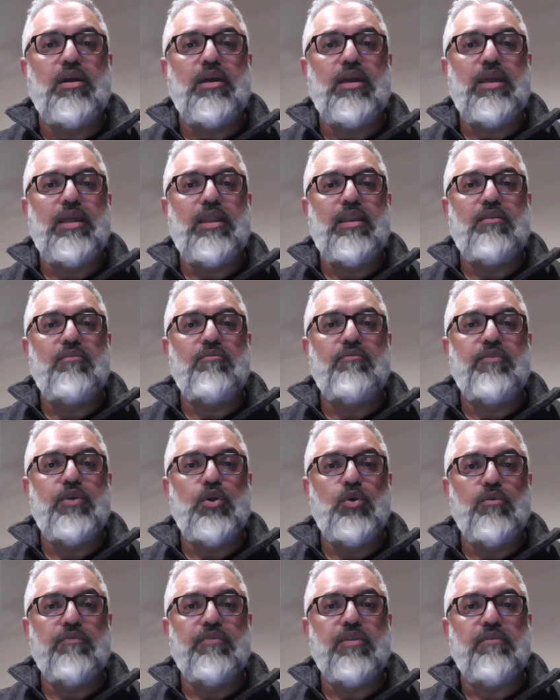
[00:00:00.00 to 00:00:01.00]
in
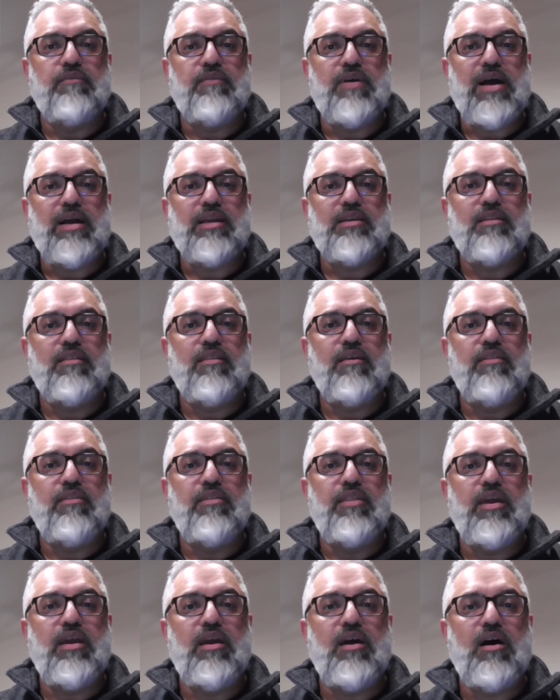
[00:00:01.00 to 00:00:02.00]
view of the fact that
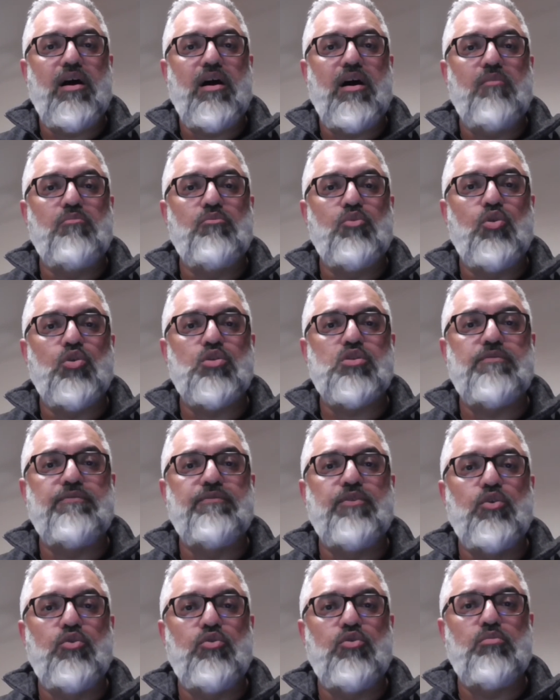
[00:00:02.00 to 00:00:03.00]
they are most
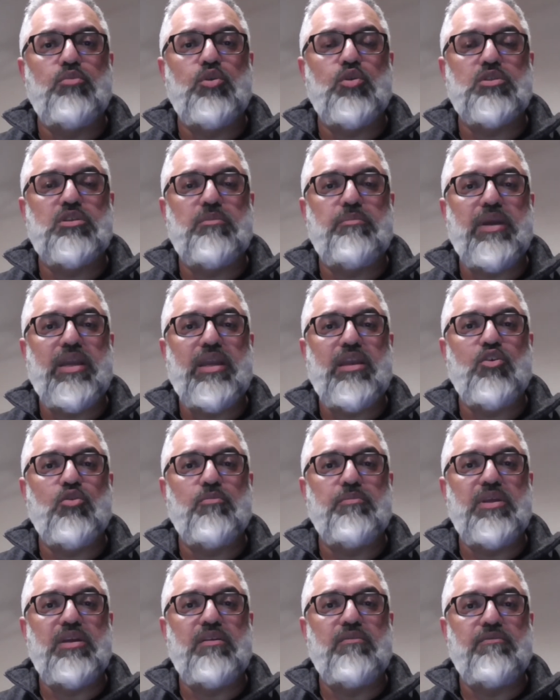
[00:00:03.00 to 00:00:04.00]
vulnerable to picking
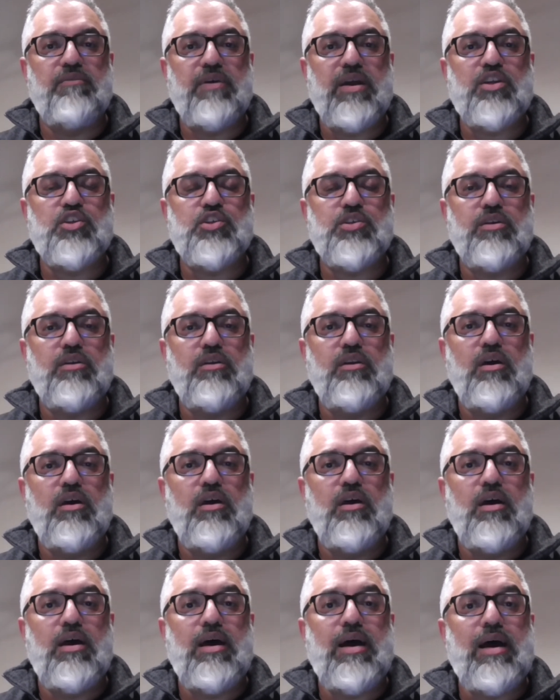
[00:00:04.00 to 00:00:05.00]
up the infection
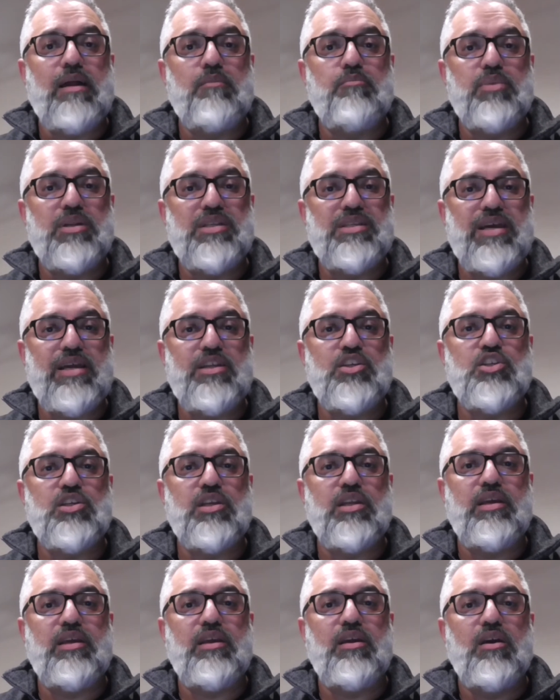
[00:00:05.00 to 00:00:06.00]
and
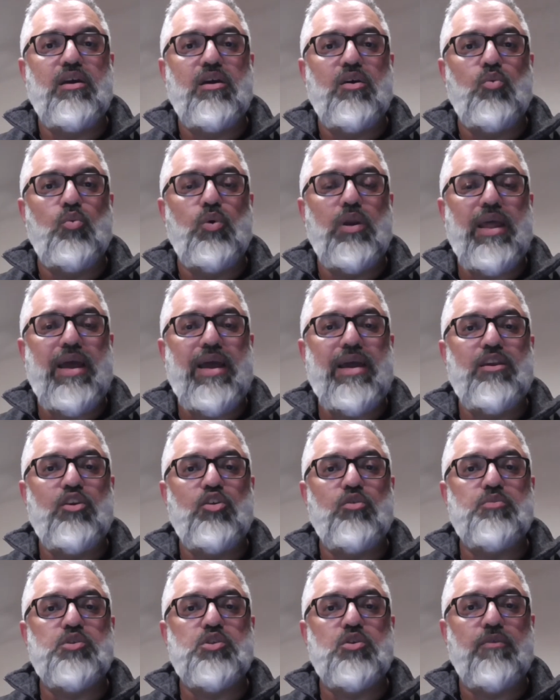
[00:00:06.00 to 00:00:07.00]
potentially will end
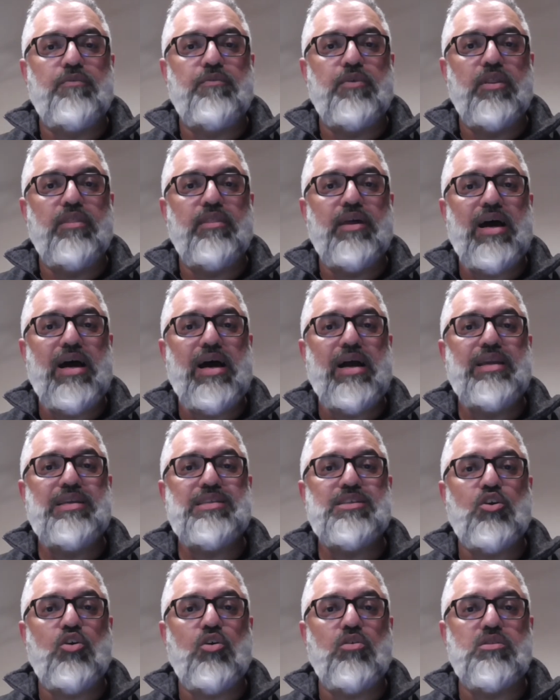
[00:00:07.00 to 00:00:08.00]
up suffering the
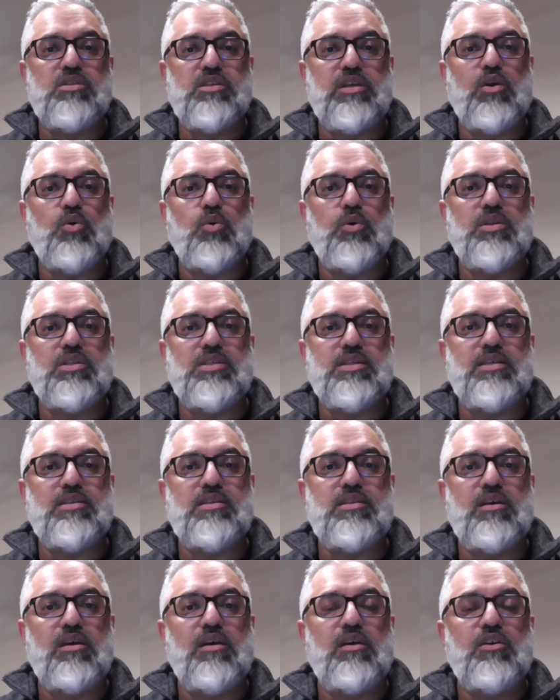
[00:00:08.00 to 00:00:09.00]
highest
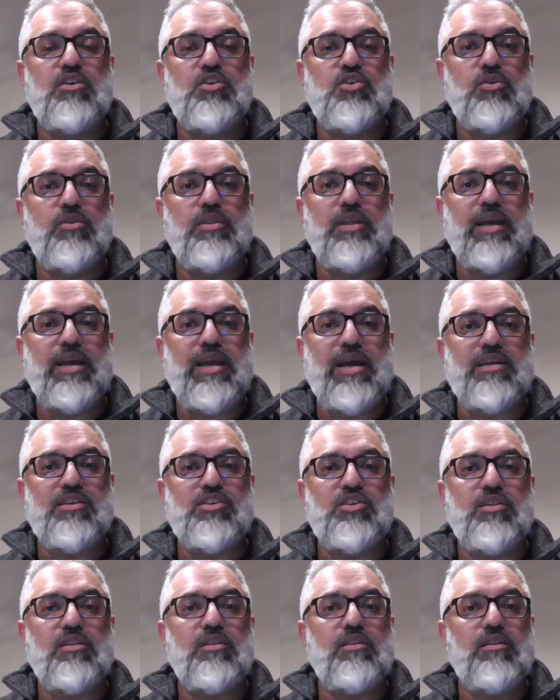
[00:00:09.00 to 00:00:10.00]
consequences should they
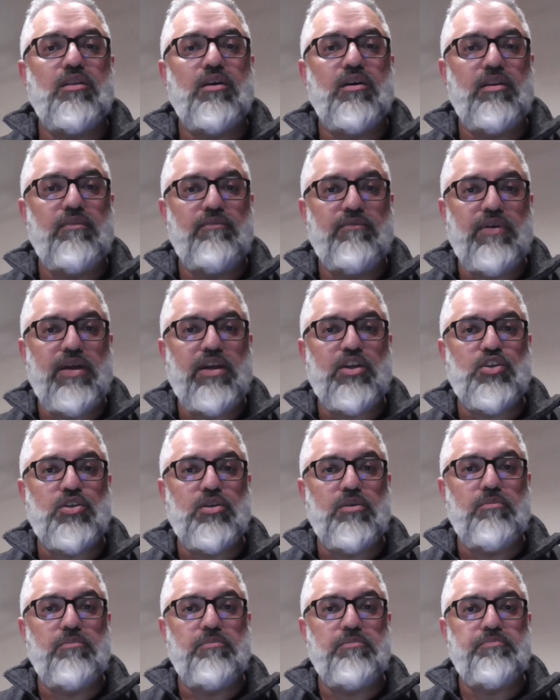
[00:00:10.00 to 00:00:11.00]
catch an infection.